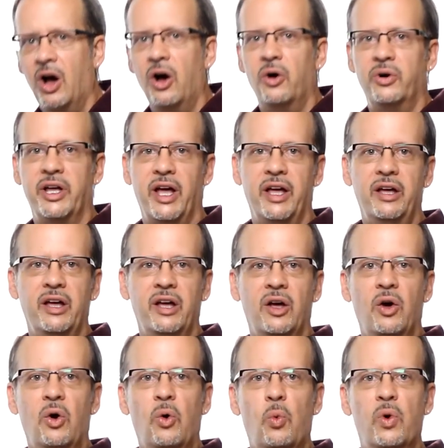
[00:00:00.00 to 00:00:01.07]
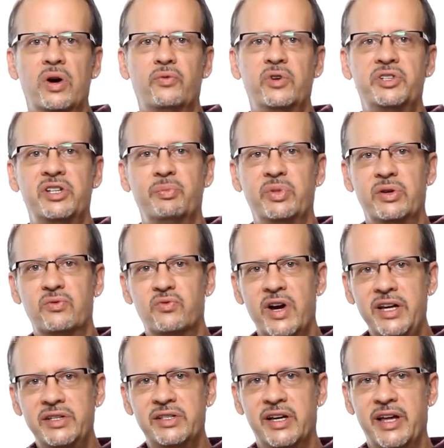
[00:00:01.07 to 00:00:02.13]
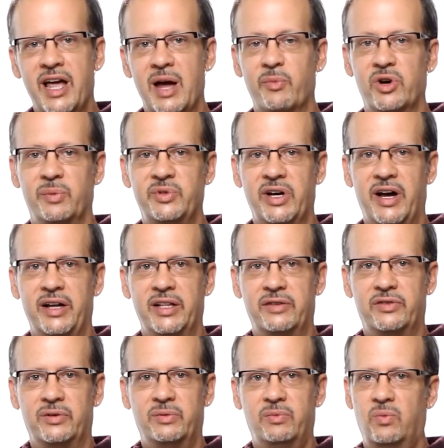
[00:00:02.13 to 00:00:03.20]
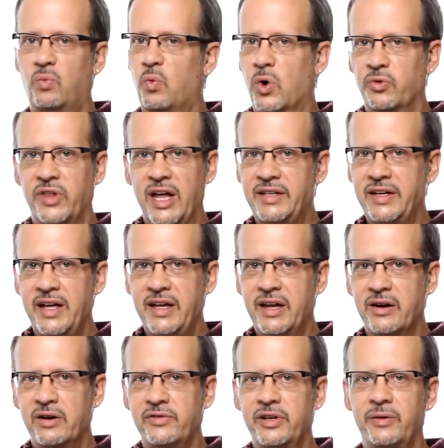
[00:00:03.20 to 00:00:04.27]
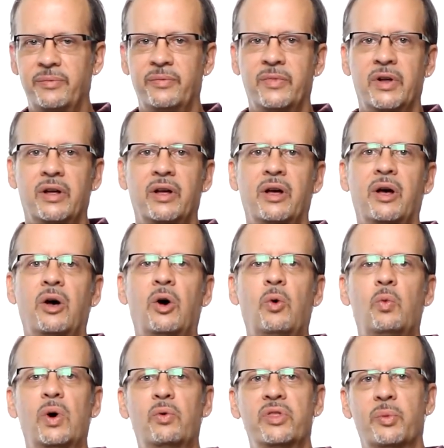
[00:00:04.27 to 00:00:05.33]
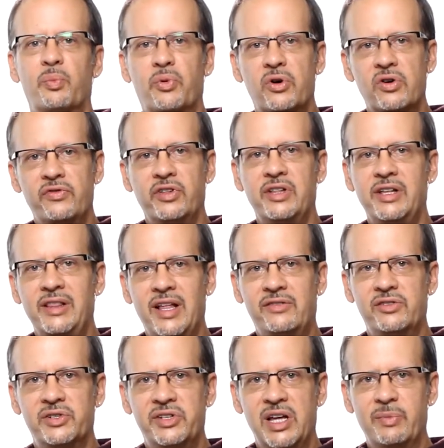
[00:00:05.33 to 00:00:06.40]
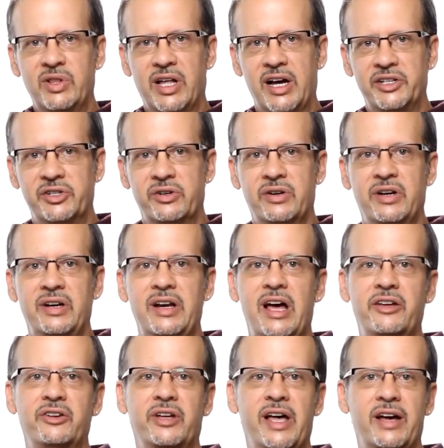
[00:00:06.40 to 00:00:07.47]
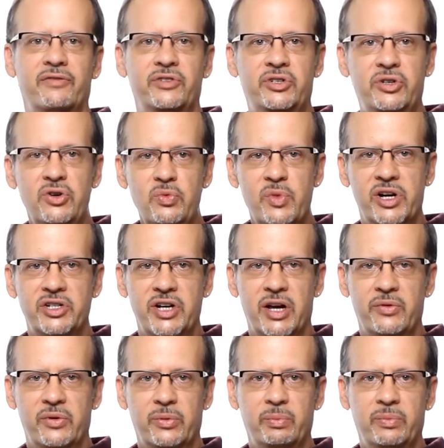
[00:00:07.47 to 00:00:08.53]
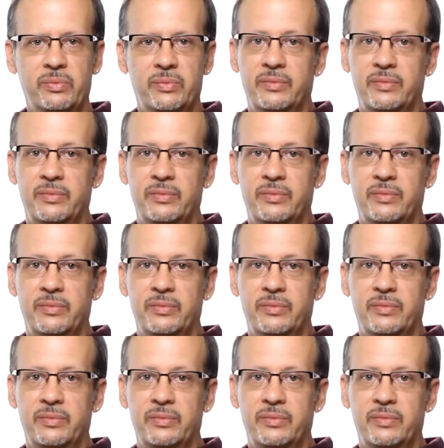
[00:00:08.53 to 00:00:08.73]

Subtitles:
Okay, what if we simply raise the camera up to eye level? Won't that take care of it? Well, with a perfectly level stabilizer, now you'll have too much headroom,